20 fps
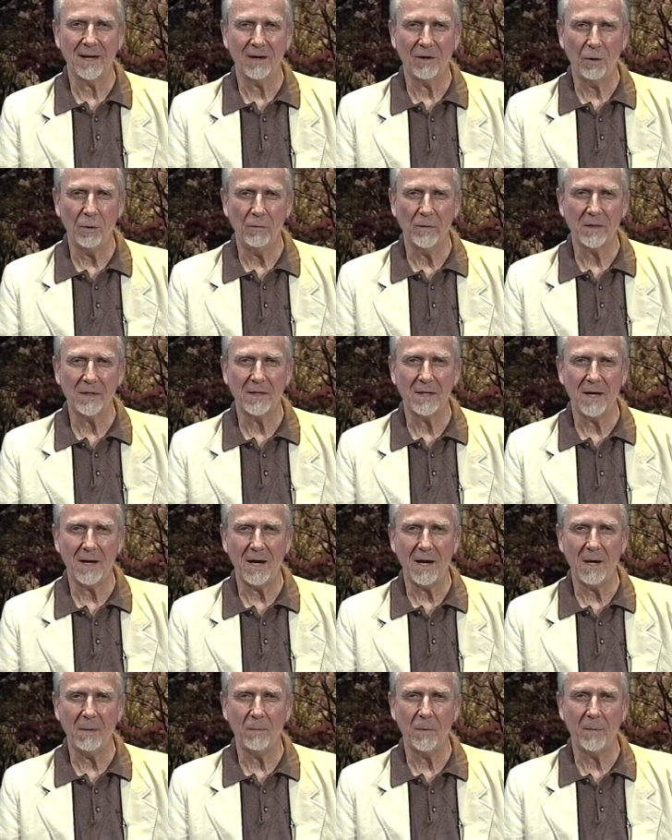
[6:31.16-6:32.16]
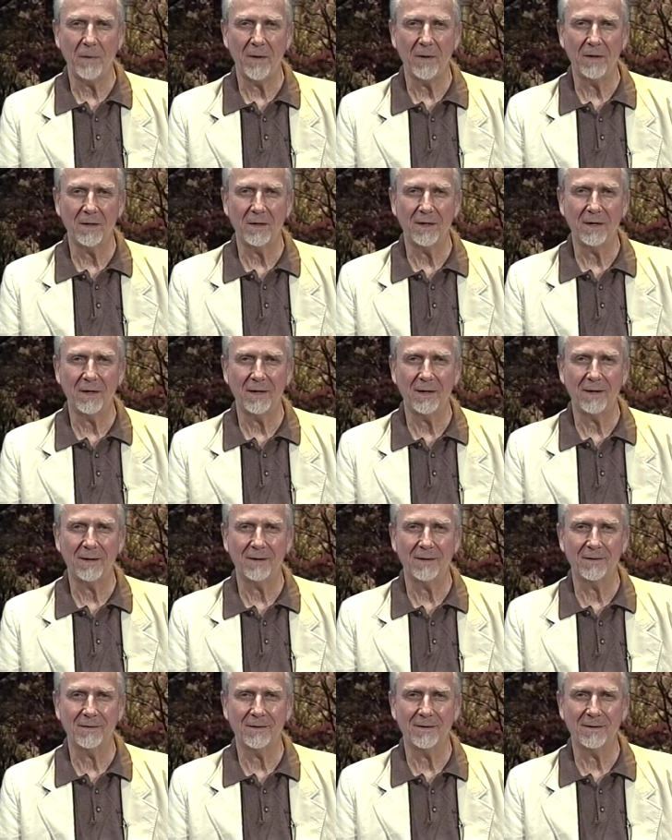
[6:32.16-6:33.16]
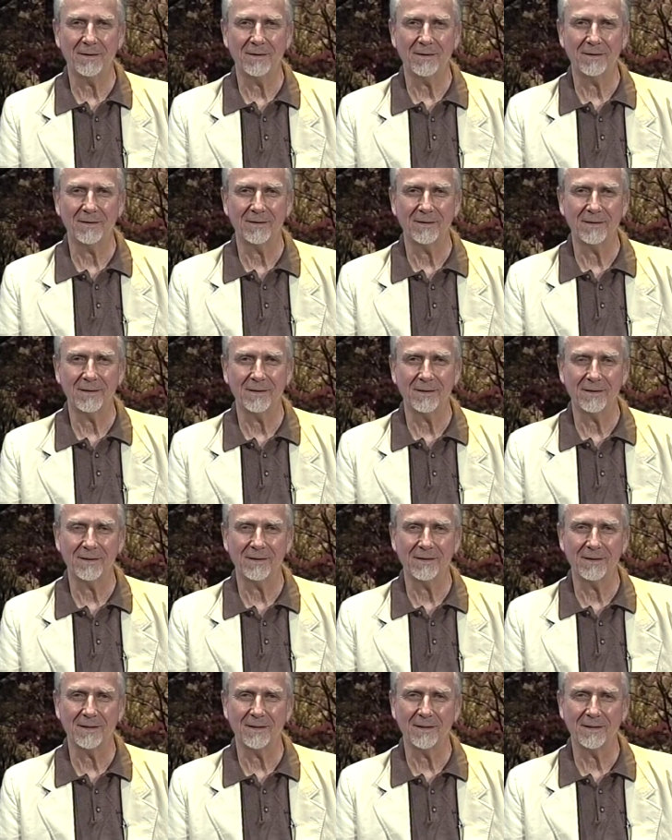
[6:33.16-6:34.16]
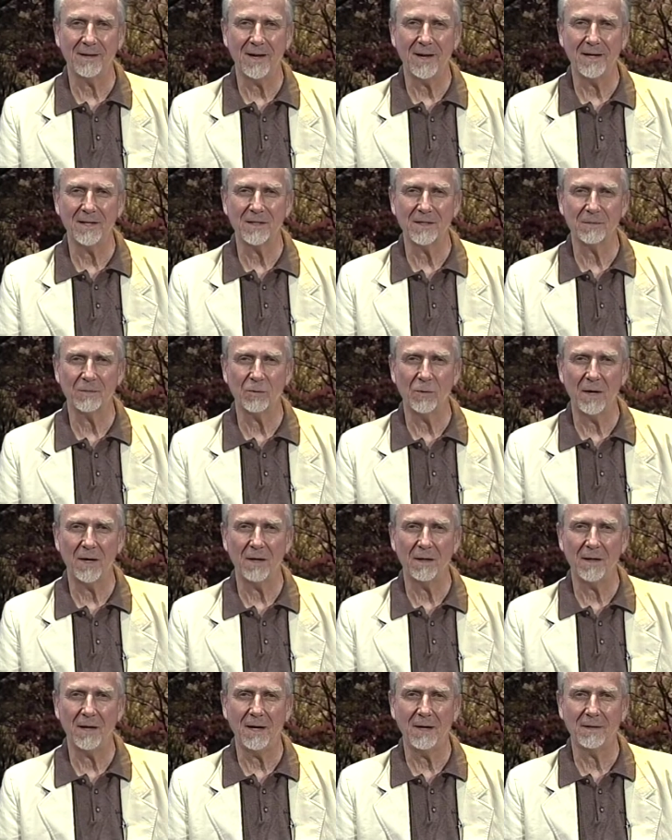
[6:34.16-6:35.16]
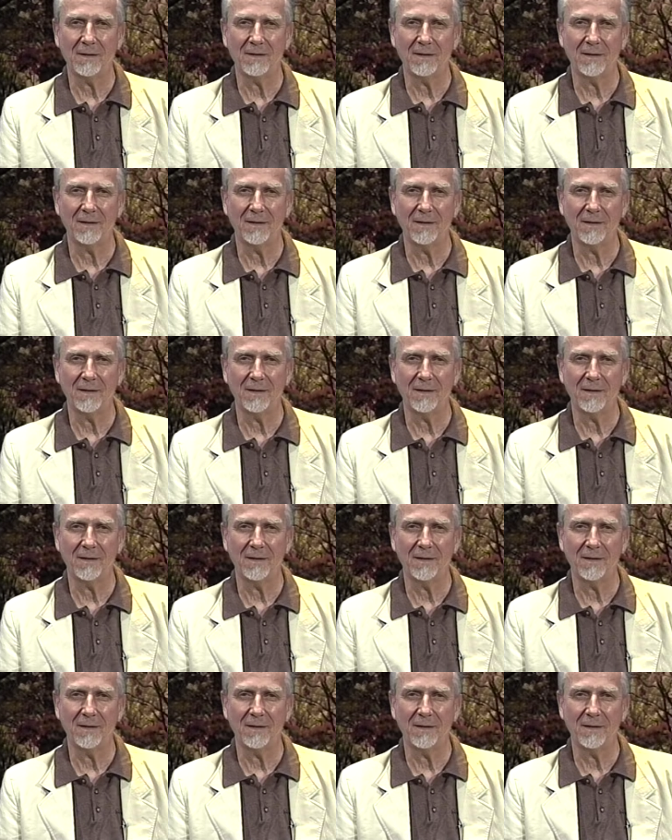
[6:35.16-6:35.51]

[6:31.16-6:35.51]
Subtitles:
over time, apparently, likes him quite a lot,